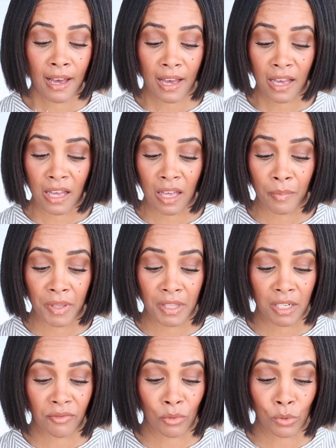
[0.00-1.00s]
um, and
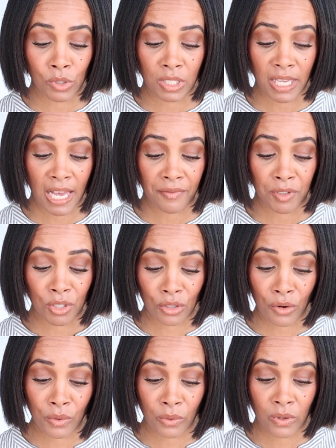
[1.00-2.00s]
then of course I have the
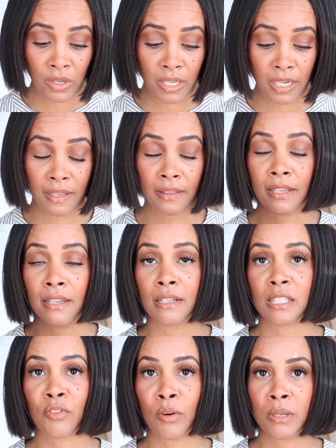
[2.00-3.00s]
skirt on and then
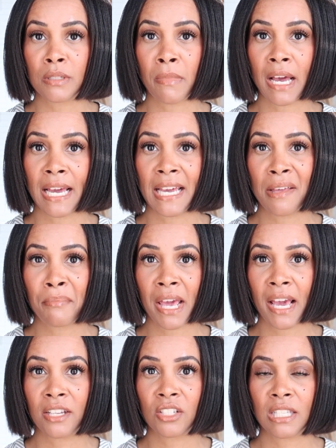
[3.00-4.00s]
as far as my
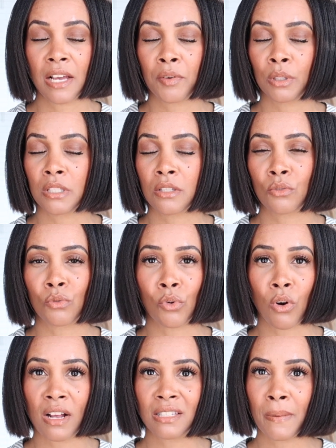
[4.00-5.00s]
handbag I just have on this little
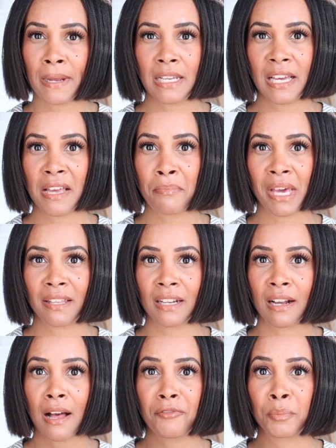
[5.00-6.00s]
crossbody handbag that
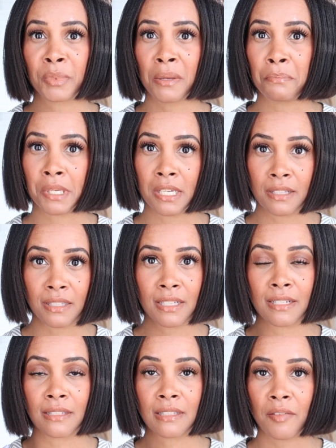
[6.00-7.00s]
I got from Commense
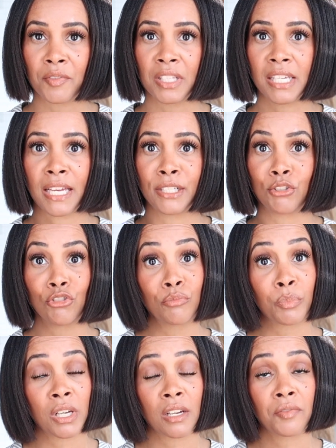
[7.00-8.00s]
it is definitely a
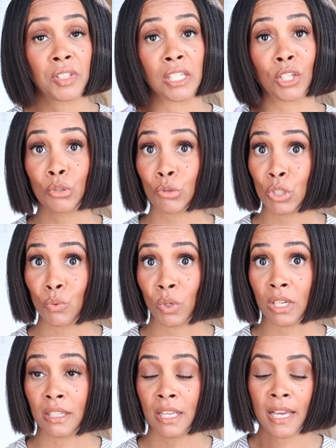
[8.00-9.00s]
dupe of the Gucci
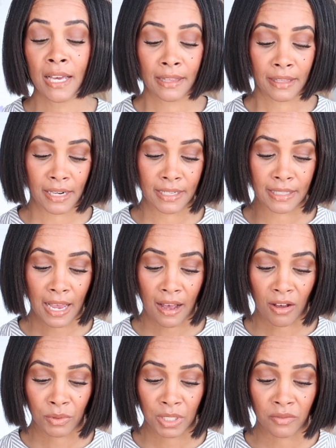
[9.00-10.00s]
one that is
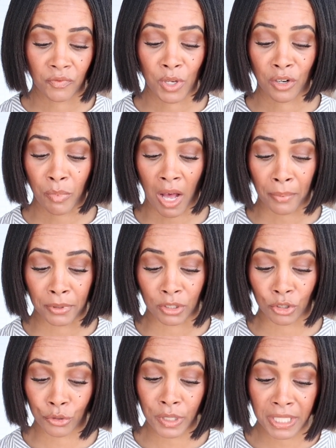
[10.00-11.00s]
out and very popular
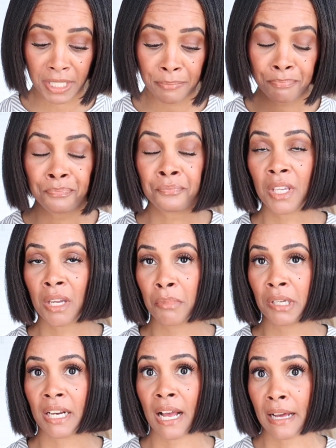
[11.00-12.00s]
and trendy
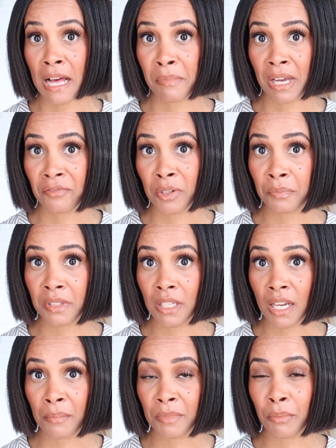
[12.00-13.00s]
but I got mine from
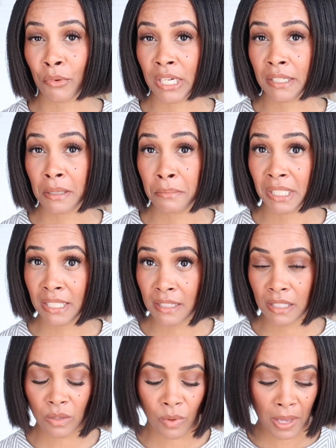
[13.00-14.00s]
um, the brand Commense
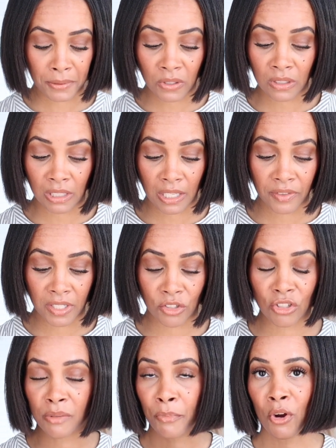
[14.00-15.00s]
so I absolutely love it
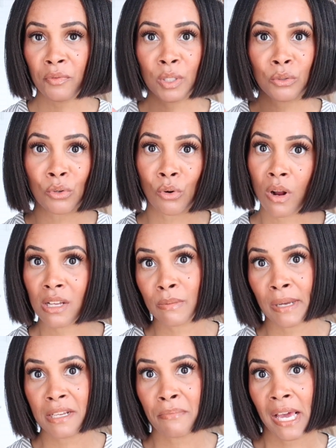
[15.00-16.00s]
just a perfect little
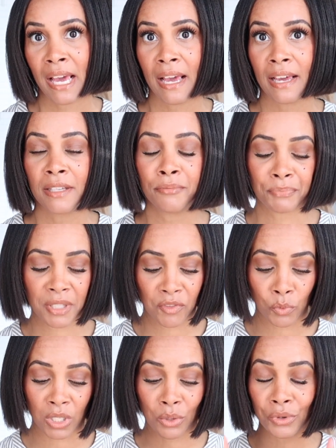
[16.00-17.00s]
crossbody bag if
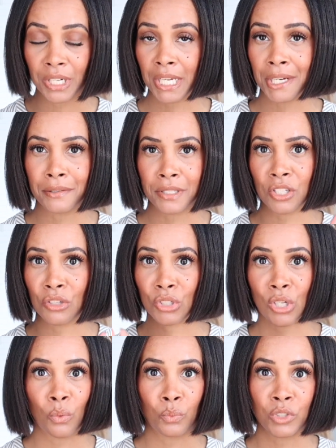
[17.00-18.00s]
you want to run errands and you
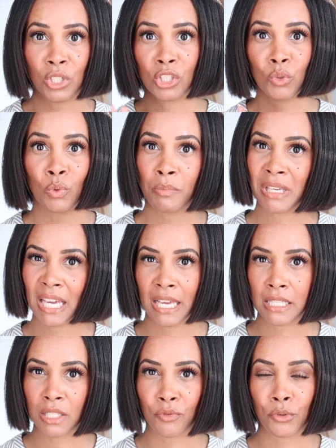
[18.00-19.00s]
don't you know you want to be
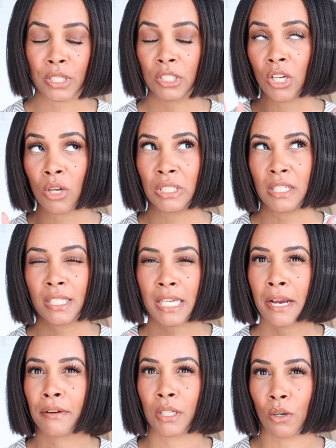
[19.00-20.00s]
hands-free and need to
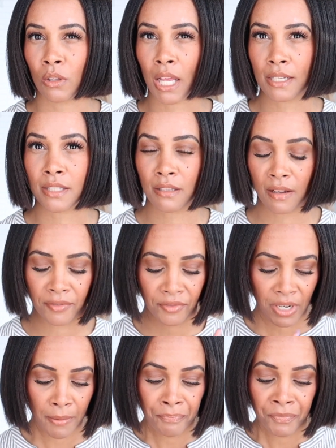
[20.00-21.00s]
carry a whole lot of stuff
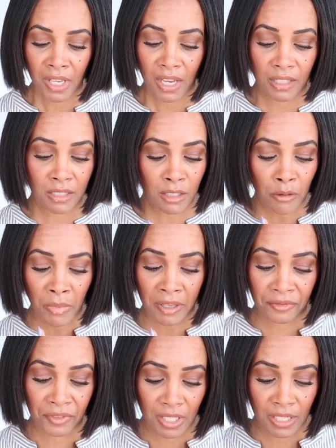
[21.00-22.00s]
and then it's on my
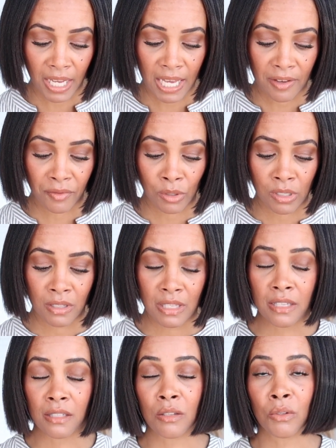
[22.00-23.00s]
feet I have on
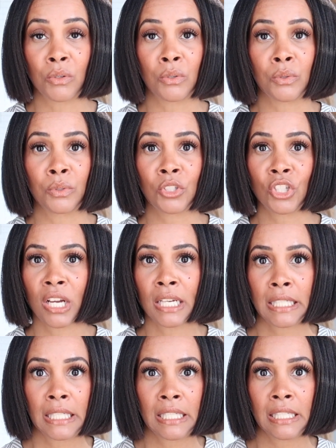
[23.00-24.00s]
these little
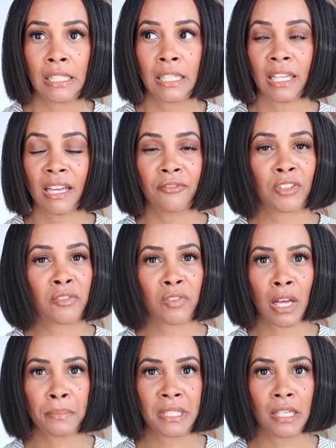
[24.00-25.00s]
chunky like
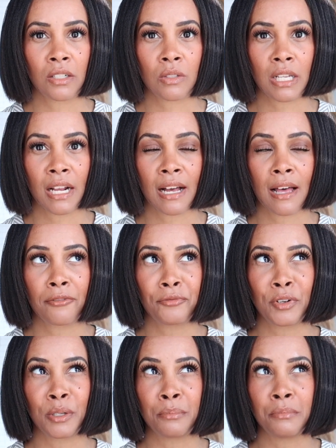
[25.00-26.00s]
flip-flop sandals that I got
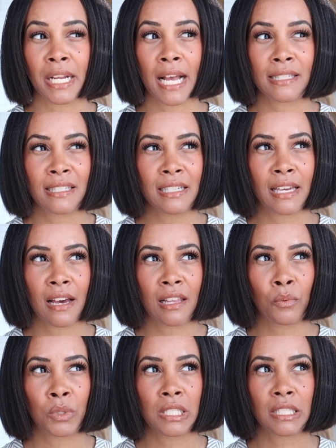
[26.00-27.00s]
from Nasty Gal
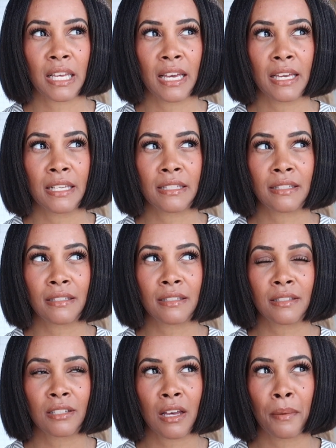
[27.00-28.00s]
I want to say
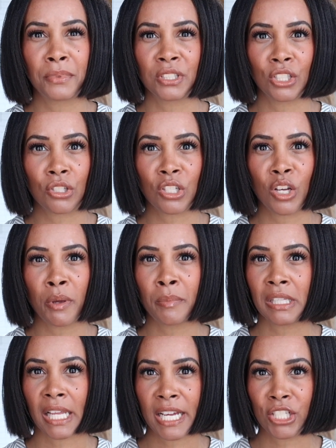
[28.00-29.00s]
a couple years ago
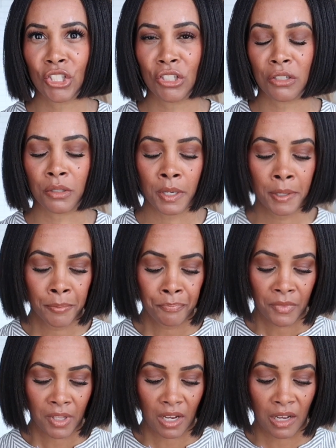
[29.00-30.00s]
maybe last year
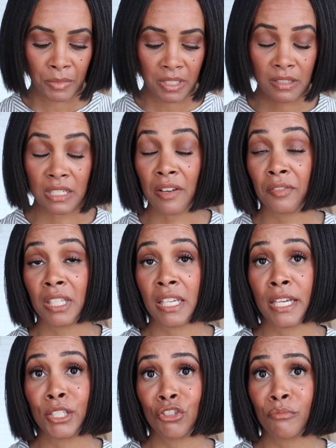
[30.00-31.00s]
um, this is
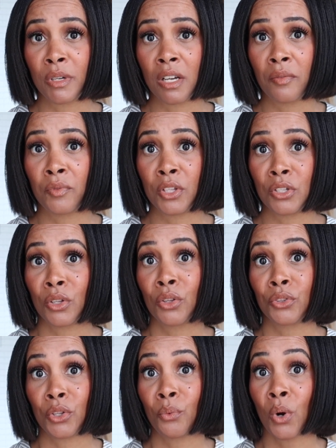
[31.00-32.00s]
definitely a dupe of the
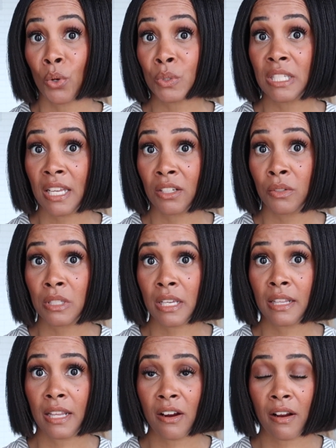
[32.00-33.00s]
the Row sandals
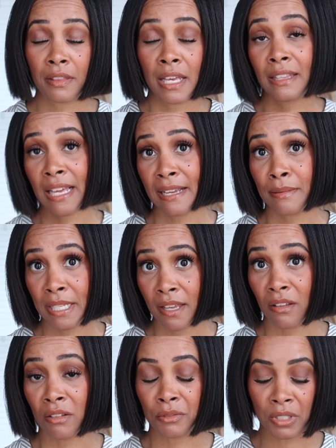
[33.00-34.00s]
that they that they
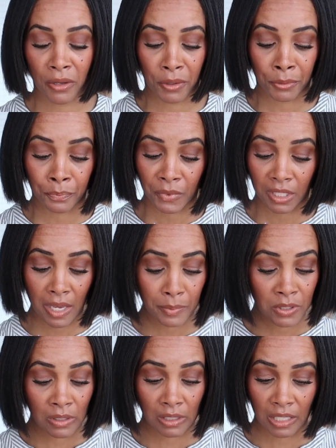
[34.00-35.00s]
sell so
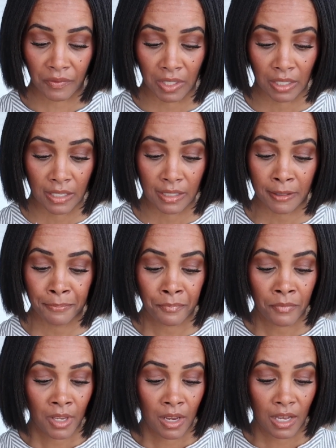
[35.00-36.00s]
absolutely love these
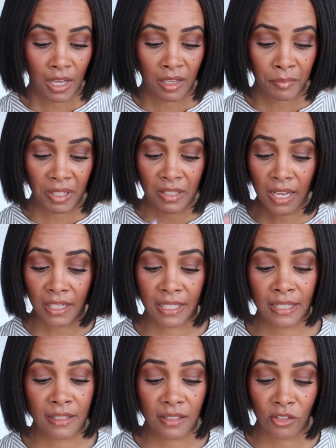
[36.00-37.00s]
um, but yeah
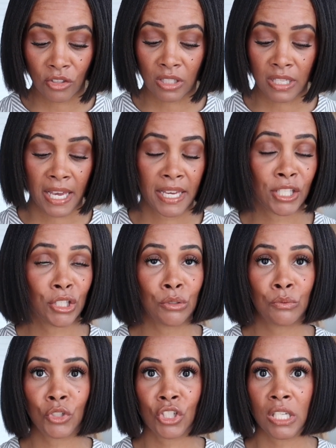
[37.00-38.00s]
again this is just a
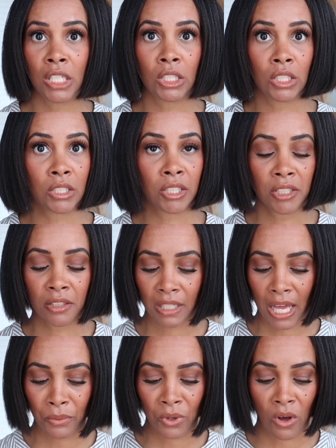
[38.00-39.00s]
cute chic look
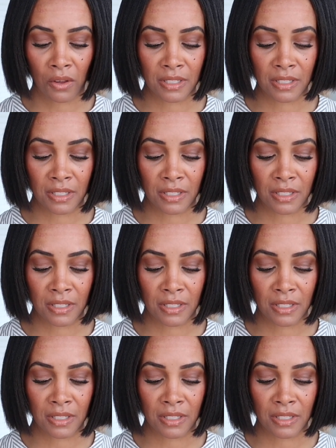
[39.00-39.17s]
I would call